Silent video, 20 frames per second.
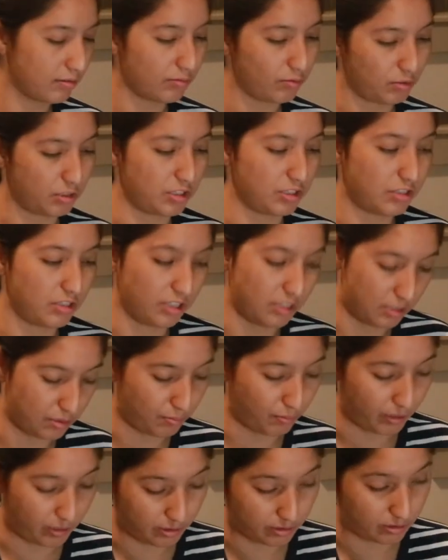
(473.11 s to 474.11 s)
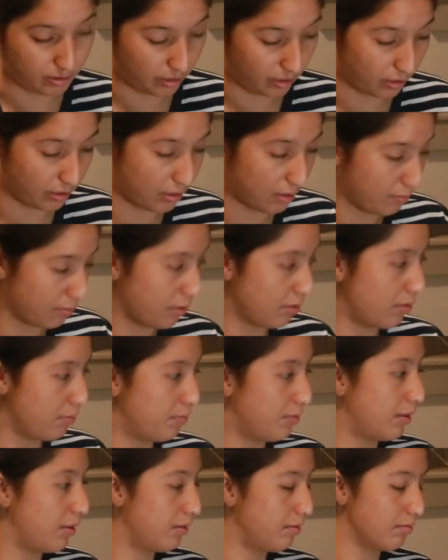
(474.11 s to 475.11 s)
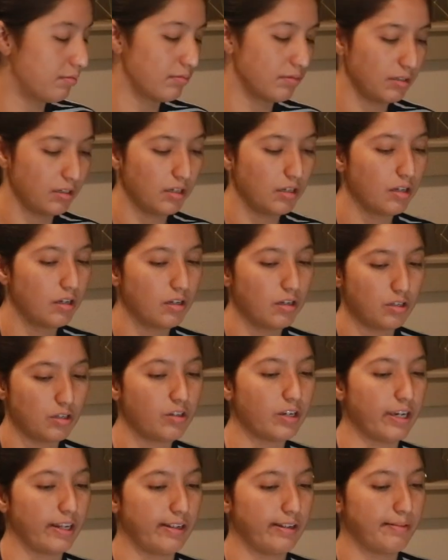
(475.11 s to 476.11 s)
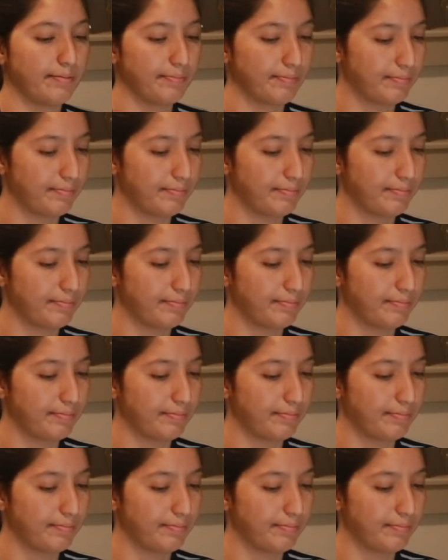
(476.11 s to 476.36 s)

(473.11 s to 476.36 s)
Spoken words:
This part is technically blue, but you get it.